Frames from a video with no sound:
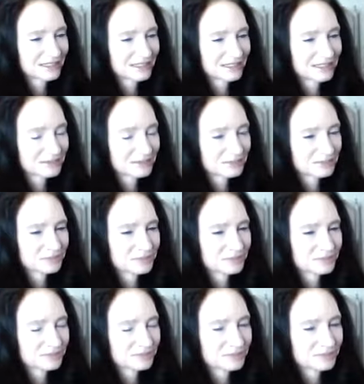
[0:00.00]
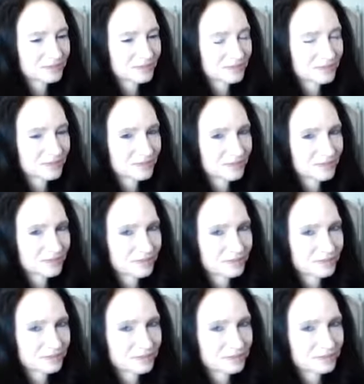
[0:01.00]

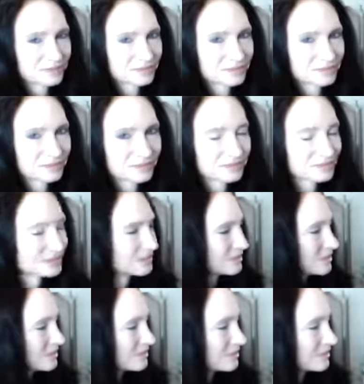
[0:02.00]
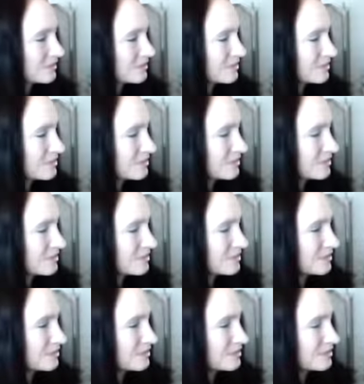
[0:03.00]

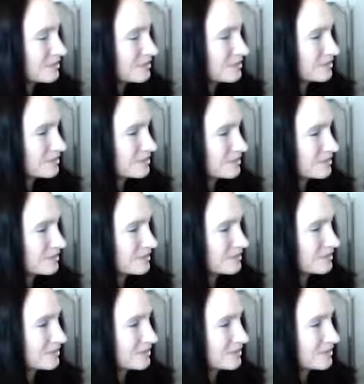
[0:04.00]
No words are spoken by the person on screen.